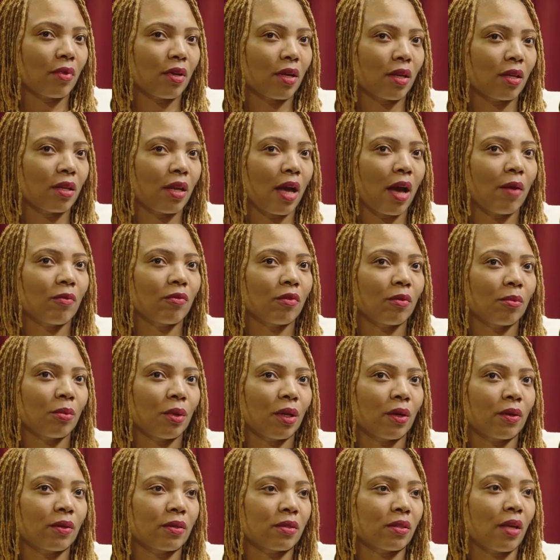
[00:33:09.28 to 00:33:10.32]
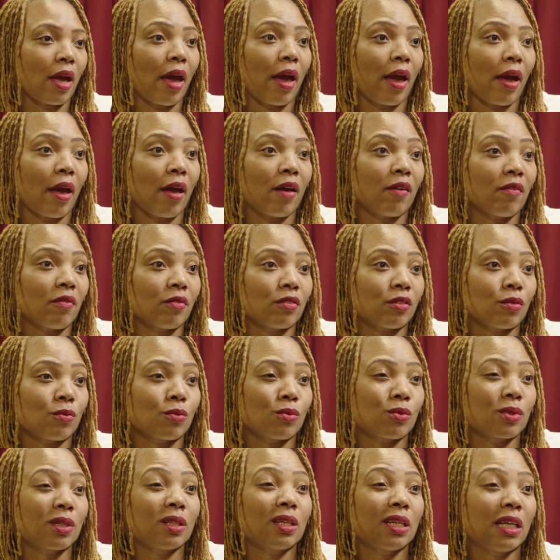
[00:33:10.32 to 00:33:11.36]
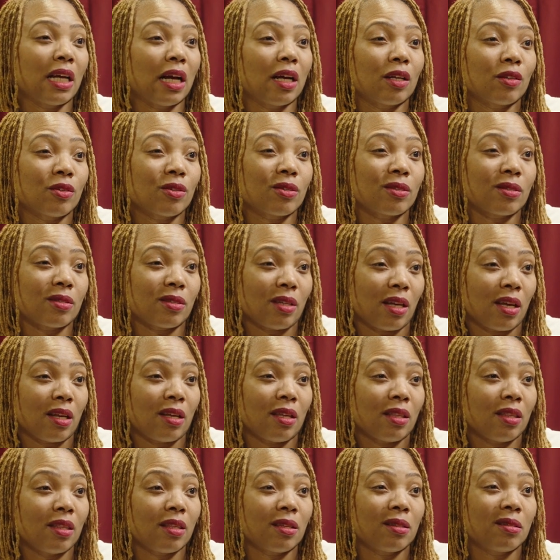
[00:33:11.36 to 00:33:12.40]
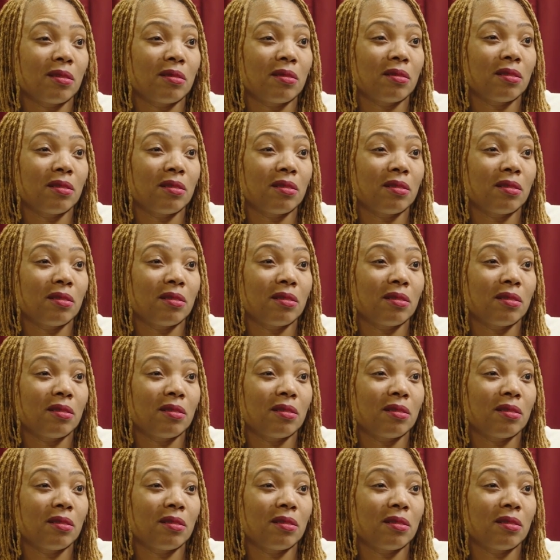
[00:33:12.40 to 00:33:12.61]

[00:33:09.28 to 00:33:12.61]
adoptive parents have to really understanding the